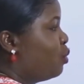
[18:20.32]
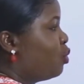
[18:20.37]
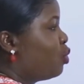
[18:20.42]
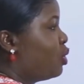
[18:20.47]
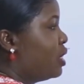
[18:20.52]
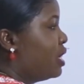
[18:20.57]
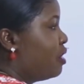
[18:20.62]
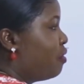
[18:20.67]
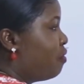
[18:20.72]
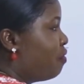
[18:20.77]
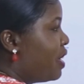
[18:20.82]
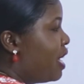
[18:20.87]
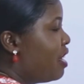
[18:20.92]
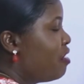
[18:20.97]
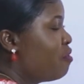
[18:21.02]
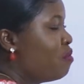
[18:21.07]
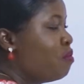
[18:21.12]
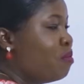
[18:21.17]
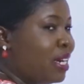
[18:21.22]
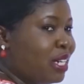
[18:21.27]

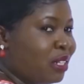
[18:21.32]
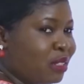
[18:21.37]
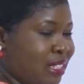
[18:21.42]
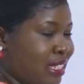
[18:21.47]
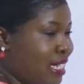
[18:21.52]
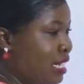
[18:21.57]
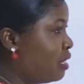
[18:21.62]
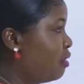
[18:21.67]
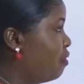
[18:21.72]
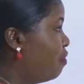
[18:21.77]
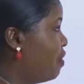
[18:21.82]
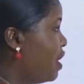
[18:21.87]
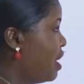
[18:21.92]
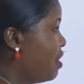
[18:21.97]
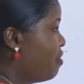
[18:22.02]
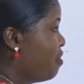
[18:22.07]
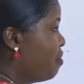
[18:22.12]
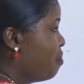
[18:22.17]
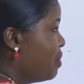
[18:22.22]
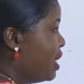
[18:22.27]
25 minus
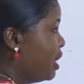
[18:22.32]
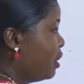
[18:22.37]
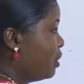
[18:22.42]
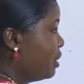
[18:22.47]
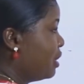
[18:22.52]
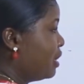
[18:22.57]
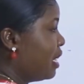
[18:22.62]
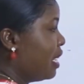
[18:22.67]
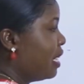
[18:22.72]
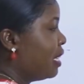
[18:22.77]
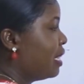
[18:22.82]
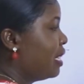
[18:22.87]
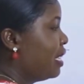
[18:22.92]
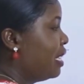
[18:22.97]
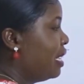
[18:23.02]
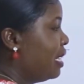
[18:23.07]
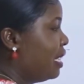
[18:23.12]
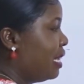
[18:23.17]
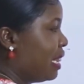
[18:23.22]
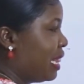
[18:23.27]
35 minus 10.
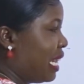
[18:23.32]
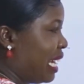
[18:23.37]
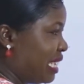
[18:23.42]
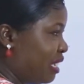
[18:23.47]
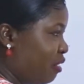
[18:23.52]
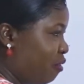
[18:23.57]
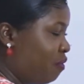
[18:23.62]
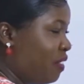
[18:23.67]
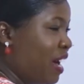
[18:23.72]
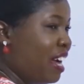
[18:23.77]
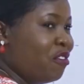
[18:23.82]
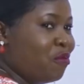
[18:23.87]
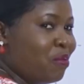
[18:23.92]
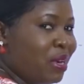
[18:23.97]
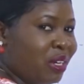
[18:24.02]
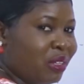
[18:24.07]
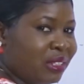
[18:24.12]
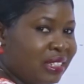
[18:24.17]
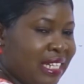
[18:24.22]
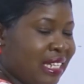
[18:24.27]
35
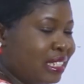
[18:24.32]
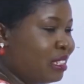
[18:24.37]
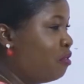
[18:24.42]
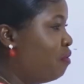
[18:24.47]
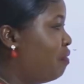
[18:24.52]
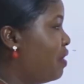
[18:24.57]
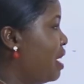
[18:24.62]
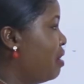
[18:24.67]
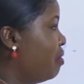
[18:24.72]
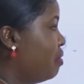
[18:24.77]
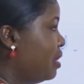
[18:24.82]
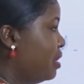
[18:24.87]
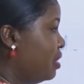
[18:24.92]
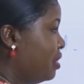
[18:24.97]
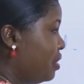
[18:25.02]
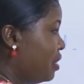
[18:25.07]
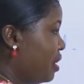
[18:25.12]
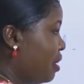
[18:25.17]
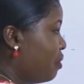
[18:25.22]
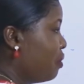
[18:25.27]
minus 35,
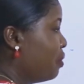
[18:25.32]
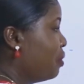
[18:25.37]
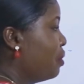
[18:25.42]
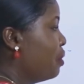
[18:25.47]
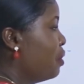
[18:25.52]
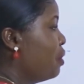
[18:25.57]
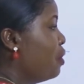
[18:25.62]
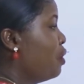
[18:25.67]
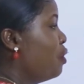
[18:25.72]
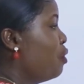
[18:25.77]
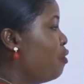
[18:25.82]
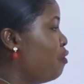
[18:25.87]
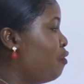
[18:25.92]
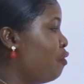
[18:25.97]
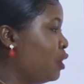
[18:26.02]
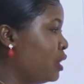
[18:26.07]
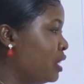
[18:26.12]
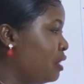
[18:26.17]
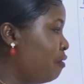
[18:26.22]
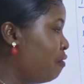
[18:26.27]
0.
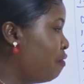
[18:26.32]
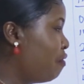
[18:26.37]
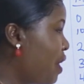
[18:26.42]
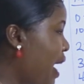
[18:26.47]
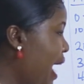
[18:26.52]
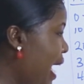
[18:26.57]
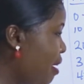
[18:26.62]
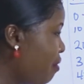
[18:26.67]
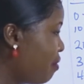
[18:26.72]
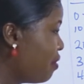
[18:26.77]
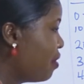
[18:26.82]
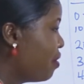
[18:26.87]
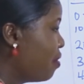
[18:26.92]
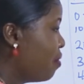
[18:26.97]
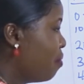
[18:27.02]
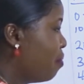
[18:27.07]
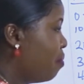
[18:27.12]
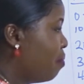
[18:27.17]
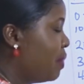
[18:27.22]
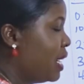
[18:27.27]
45
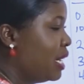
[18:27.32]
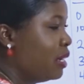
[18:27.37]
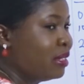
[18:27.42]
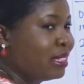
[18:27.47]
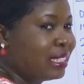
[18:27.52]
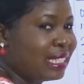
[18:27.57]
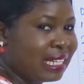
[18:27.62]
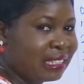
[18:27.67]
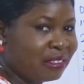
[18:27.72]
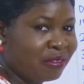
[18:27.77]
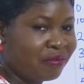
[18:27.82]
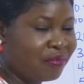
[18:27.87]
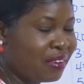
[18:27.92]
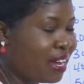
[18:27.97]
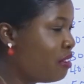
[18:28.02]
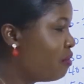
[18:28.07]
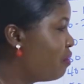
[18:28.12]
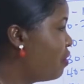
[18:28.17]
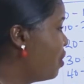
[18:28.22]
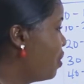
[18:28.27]
minus
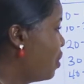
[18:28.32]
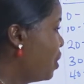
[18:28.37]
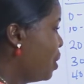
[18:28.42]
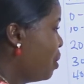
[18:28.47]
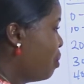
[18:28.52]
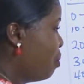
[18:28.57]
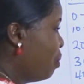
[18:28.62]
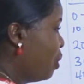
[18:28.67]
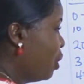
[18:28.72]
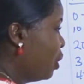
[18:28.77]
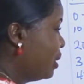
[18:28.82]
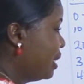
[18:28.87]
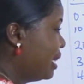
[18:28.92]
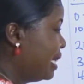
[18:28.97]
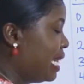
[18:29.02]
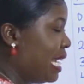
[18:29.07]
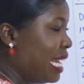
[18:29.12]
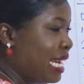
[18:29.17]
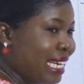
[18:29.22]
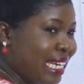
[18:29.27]
35 plus
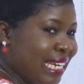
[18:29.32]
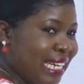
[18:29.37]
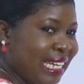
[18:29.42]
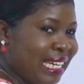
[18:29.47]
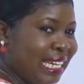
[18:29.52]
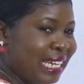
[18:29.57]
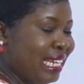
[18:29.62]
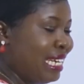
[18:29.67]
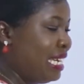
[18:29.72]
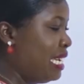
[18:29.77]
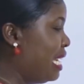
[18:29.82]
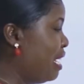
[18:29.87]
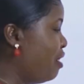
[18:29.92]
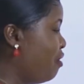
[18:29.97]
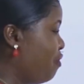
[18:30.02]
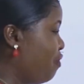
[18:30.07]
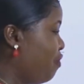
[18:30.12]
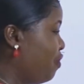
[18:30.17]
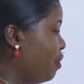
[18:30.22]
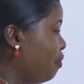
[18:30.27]
10.
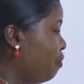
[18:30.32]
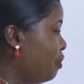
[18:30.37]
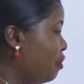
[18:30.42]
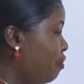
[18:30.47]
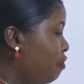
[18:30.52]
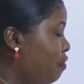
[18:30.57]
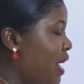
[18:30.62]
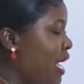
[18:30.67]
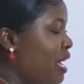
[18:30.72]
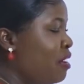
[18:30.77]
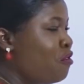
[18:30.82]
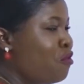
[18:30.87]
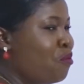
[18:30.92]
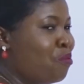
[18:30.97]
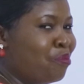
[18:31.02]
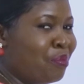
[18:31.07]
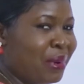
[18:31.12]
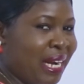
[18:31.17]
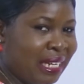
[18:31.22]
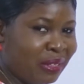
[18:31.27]
Then 55
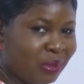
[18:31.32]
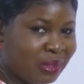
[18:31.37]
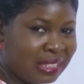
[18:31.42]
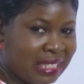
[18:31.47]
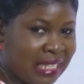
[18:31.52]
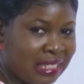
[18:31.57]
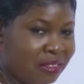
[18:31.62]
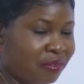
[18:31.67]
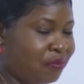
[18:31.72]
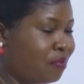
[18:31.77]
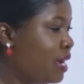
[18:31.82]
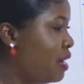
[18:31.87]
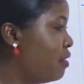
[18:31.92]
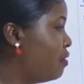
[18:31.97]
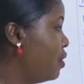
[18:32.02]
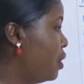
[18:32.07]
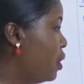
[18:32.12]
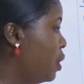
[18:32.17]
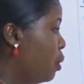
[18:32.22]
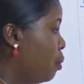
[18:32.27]
minus
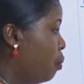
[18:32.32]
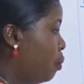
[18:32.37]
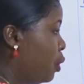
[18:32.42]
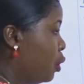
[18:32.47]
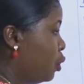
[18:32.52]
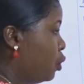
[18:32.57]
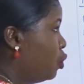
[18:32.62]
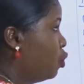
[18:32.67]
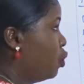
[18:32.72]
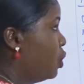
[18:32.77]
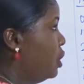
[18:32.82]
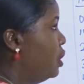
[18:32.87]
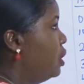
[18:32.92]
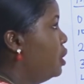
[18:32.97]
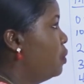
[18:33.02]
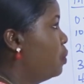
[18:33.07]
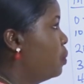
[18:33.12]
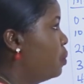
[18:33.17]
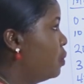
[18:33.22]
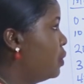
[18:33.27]
35 plus
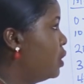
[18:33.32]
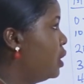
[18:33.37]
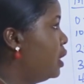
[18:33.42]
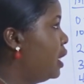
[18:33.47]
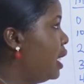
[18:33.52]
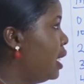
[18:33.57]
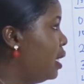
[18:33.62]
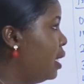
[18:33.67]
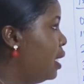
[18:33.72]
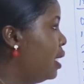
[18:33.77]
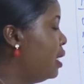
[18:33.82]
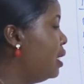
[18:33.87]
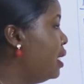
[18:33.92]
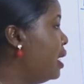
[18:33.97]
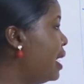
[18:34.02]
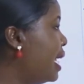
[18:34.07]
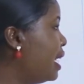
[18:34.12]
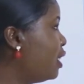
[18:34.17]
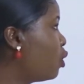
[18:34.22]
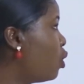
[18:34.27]
20. Then
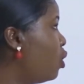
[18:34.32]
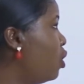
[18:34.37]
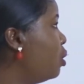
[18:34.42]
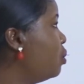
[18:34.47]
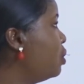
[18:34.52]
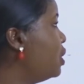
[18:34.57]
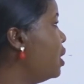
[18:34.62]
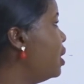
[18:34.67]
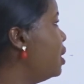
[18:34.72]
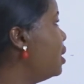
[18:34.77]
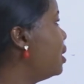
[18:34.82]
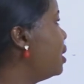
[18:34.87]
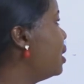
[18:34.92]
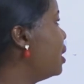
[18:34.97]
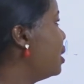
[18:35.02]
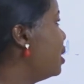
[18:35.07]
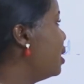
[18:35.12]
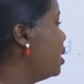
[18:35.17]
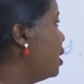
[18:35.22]
the next column says